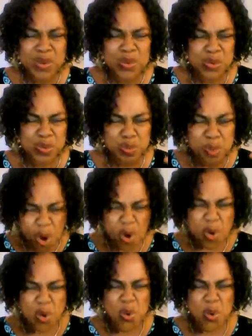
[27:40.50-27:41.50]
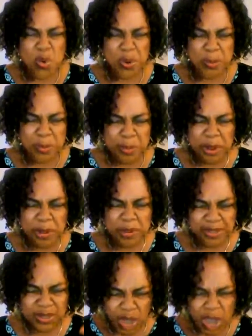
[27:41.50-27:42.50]
The moon with
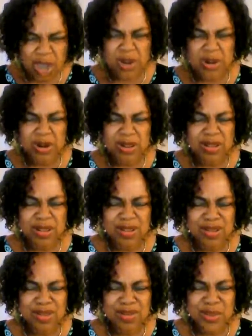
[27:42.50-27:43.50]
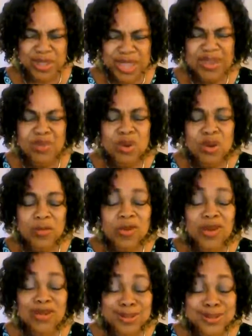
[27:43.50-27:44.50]
the sun, we hear the word of
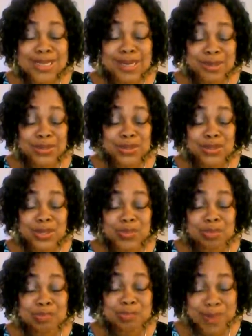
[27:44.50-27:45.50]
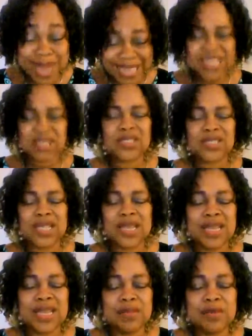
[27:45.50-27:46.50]
God concerning us today. We bless us
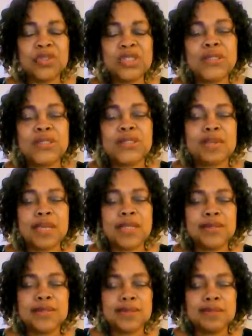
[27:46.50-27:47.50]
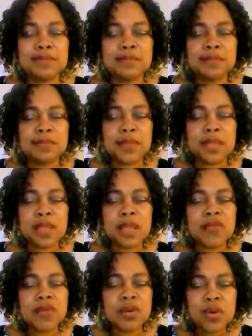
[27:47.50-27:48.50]
in the name of Jesus Christ.
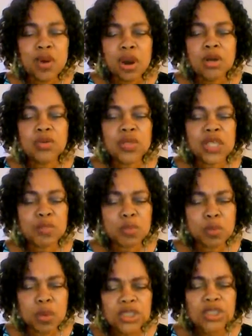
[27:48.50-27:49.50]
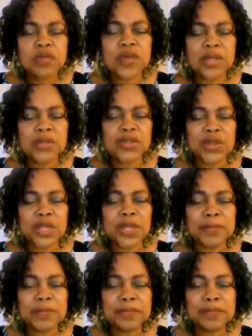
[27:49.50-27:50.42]
For God will keep watch over us today.